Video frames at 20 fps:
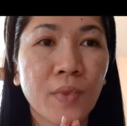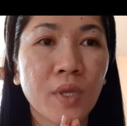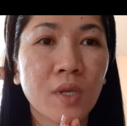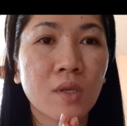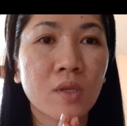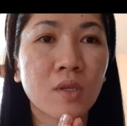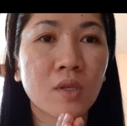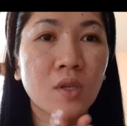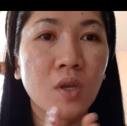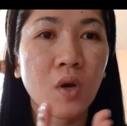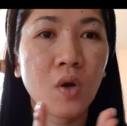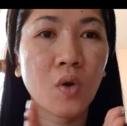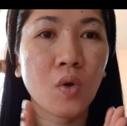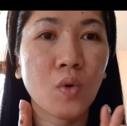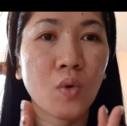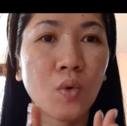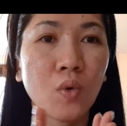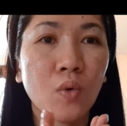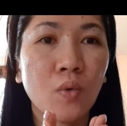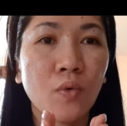
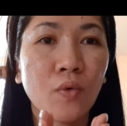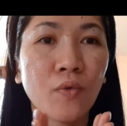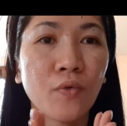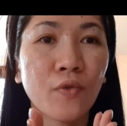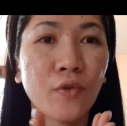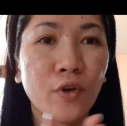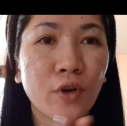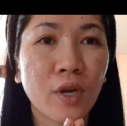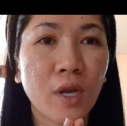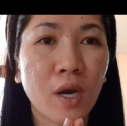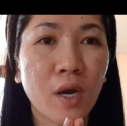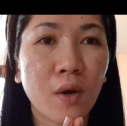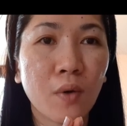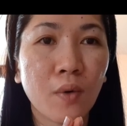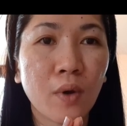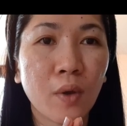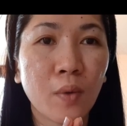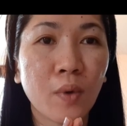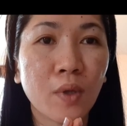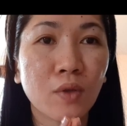So for now,
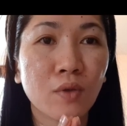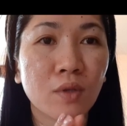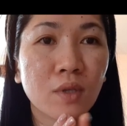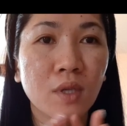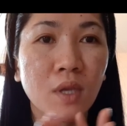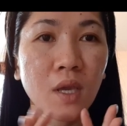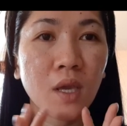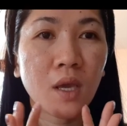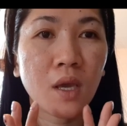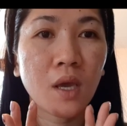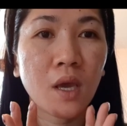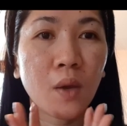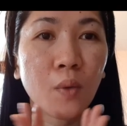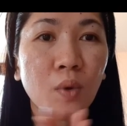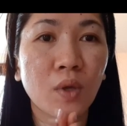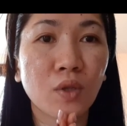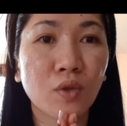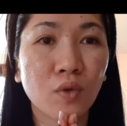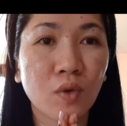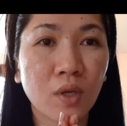I want
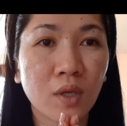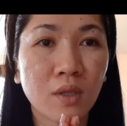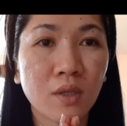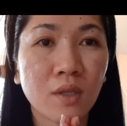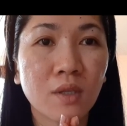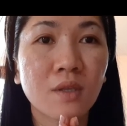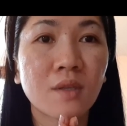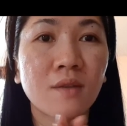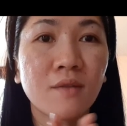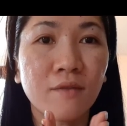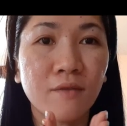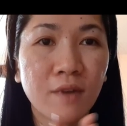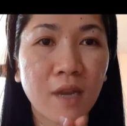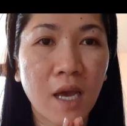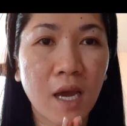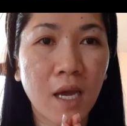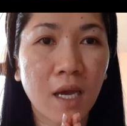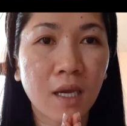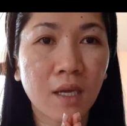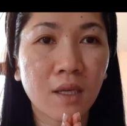to end this
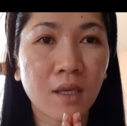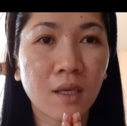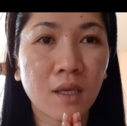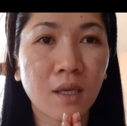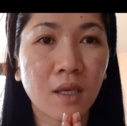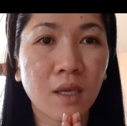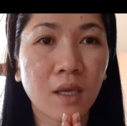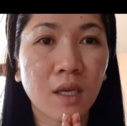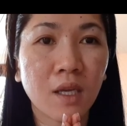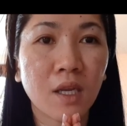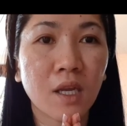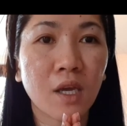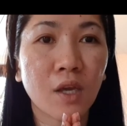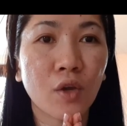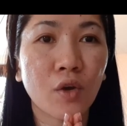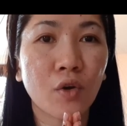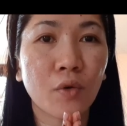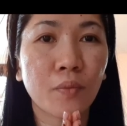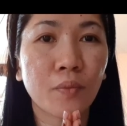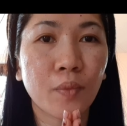vlog, and I
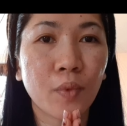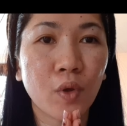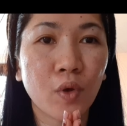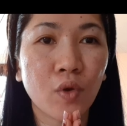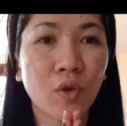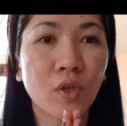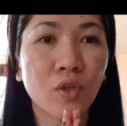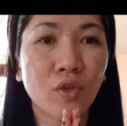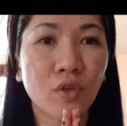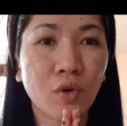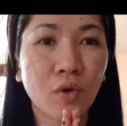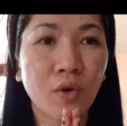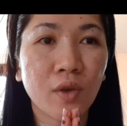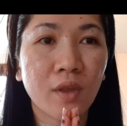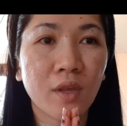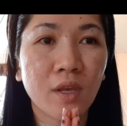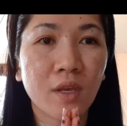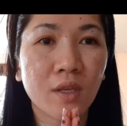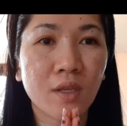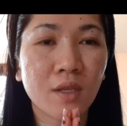hope you enjoy
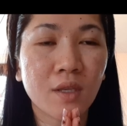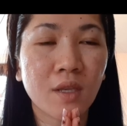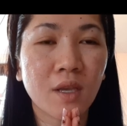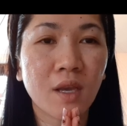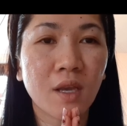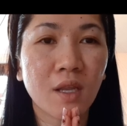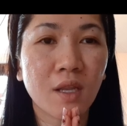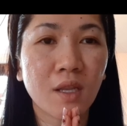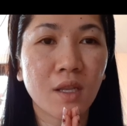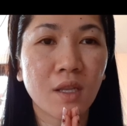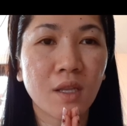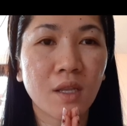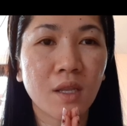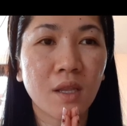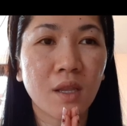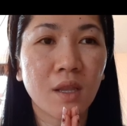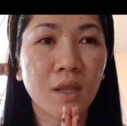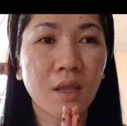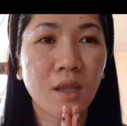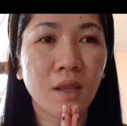this, and
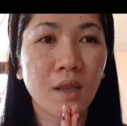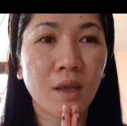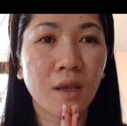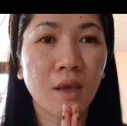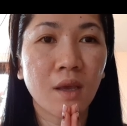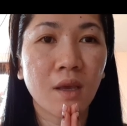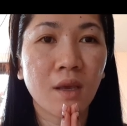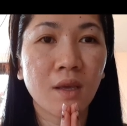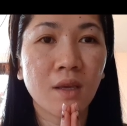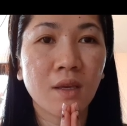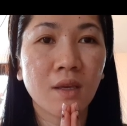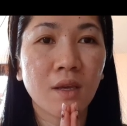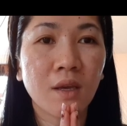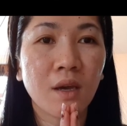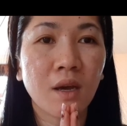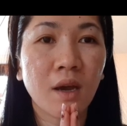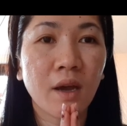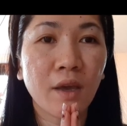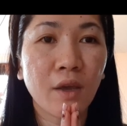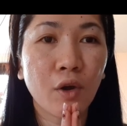
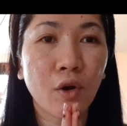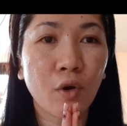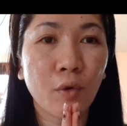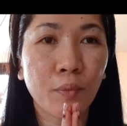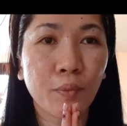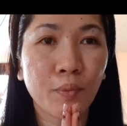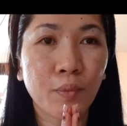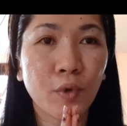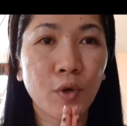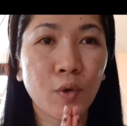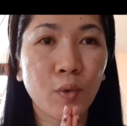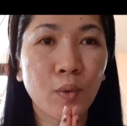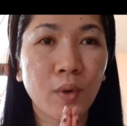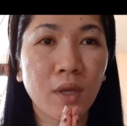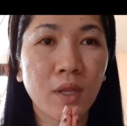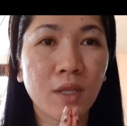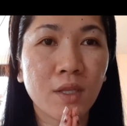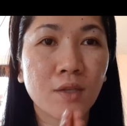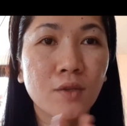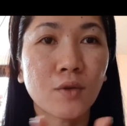I hope you
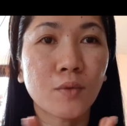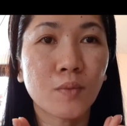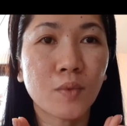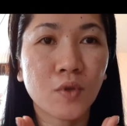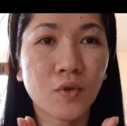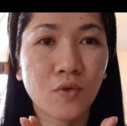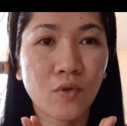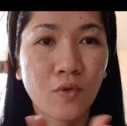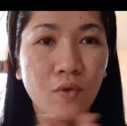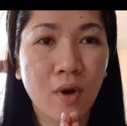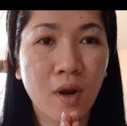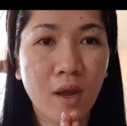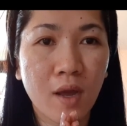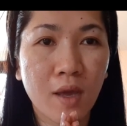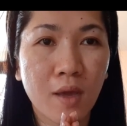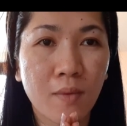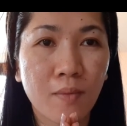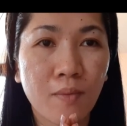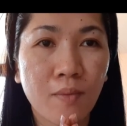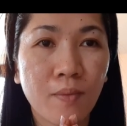will
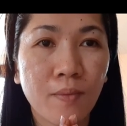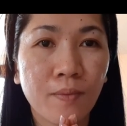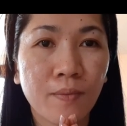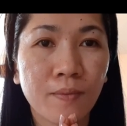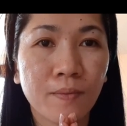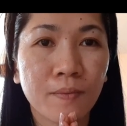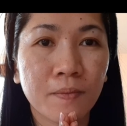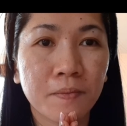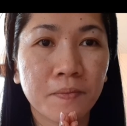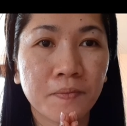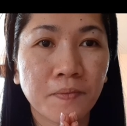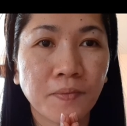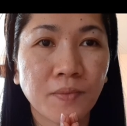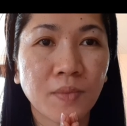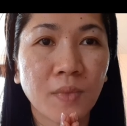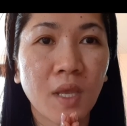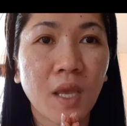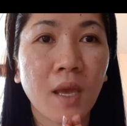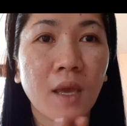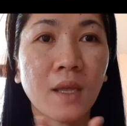subscribe
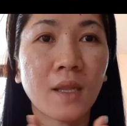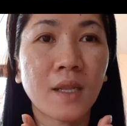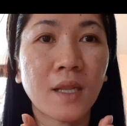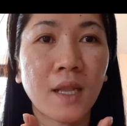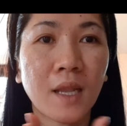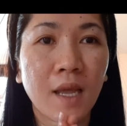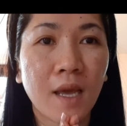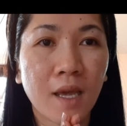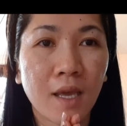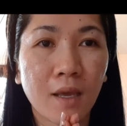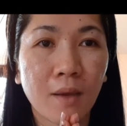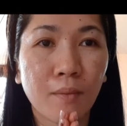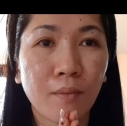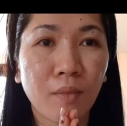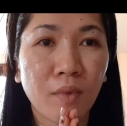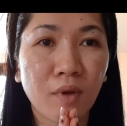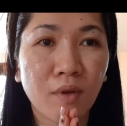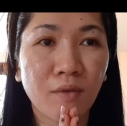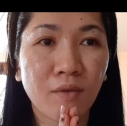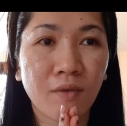and like
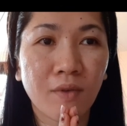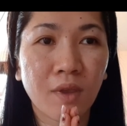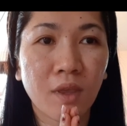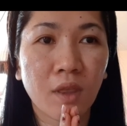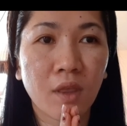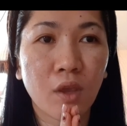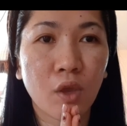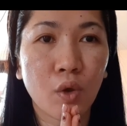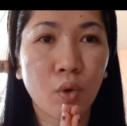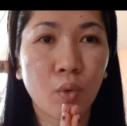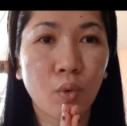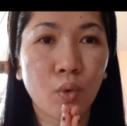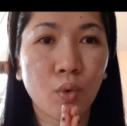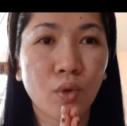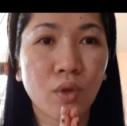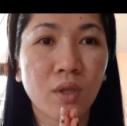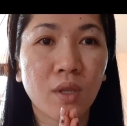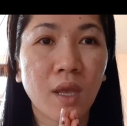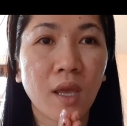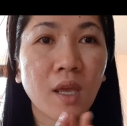my video.
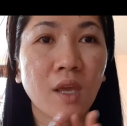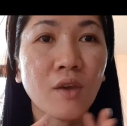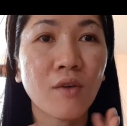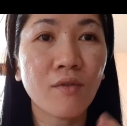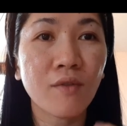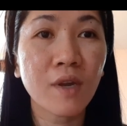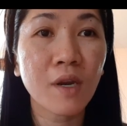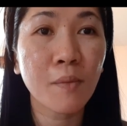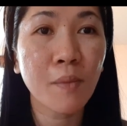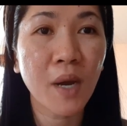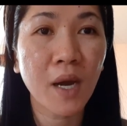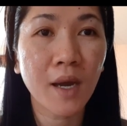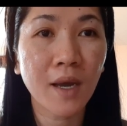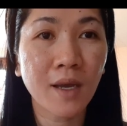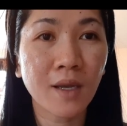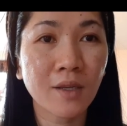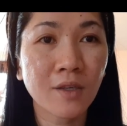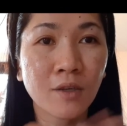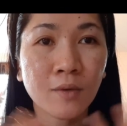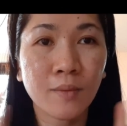Thank you very
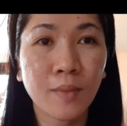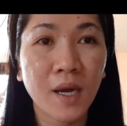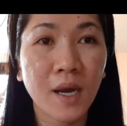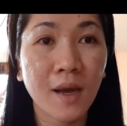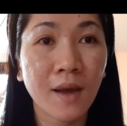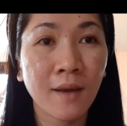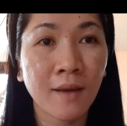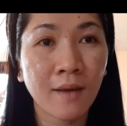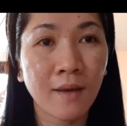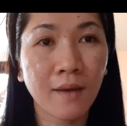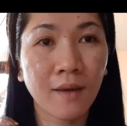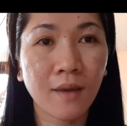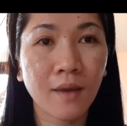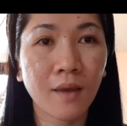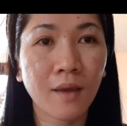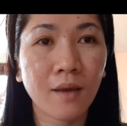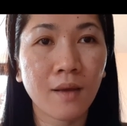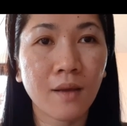much. Bye.